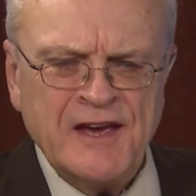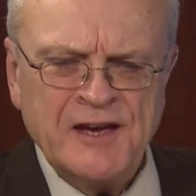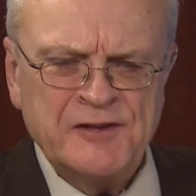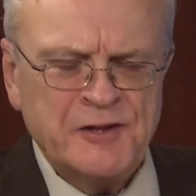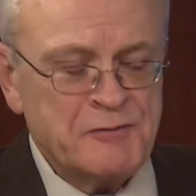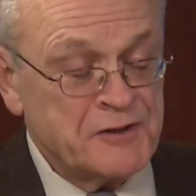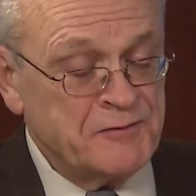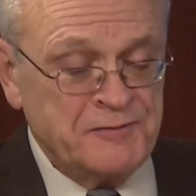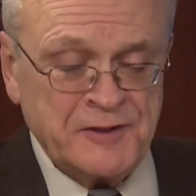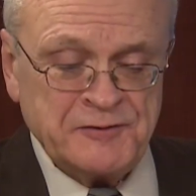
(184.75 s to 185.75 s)
And there were
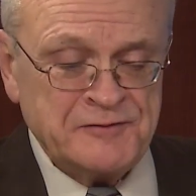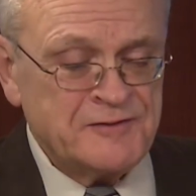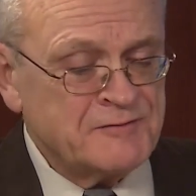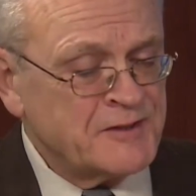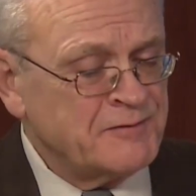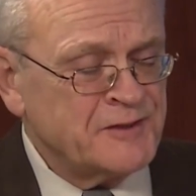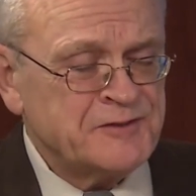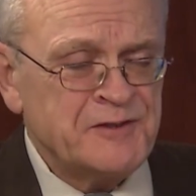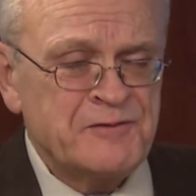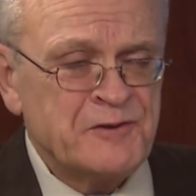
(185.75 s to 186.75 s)

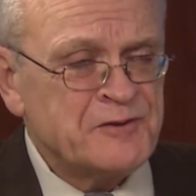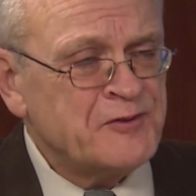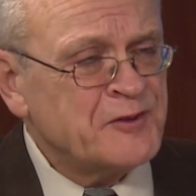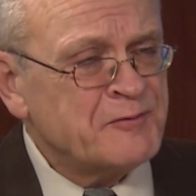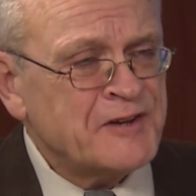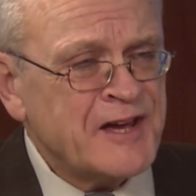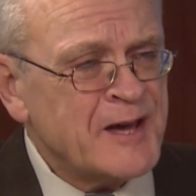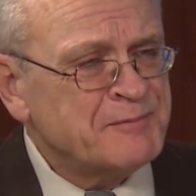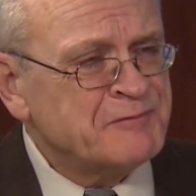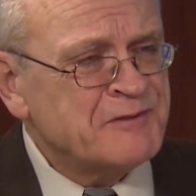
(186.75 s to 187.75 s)
conflicting versions of what
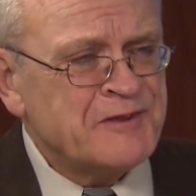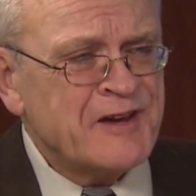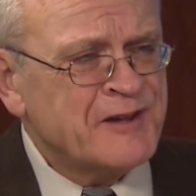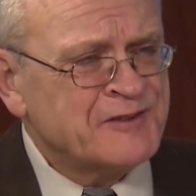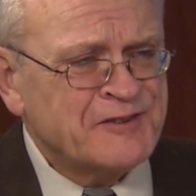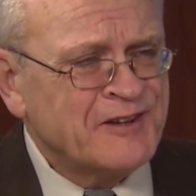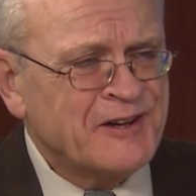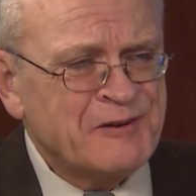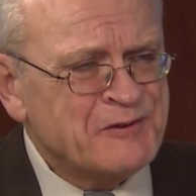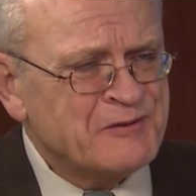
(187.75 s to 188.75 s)
happened with that.
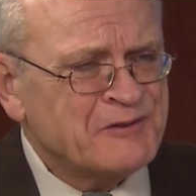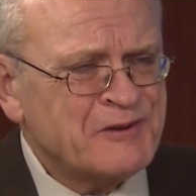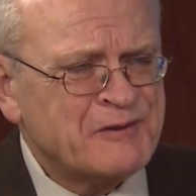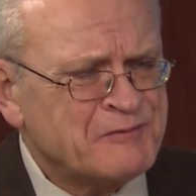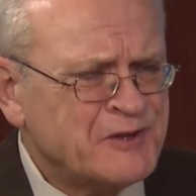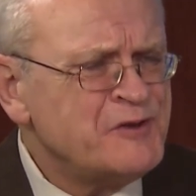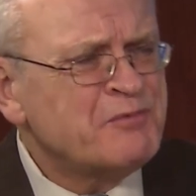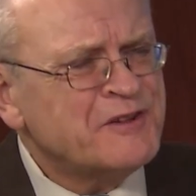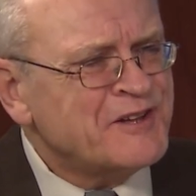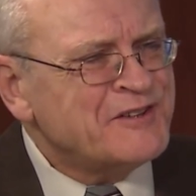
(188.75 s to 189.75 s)
Can you
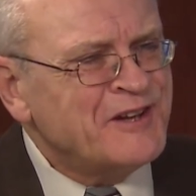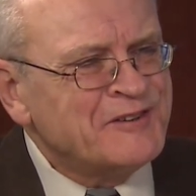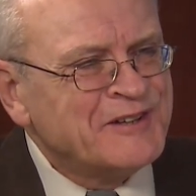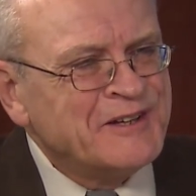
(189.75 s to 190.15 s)
break that down?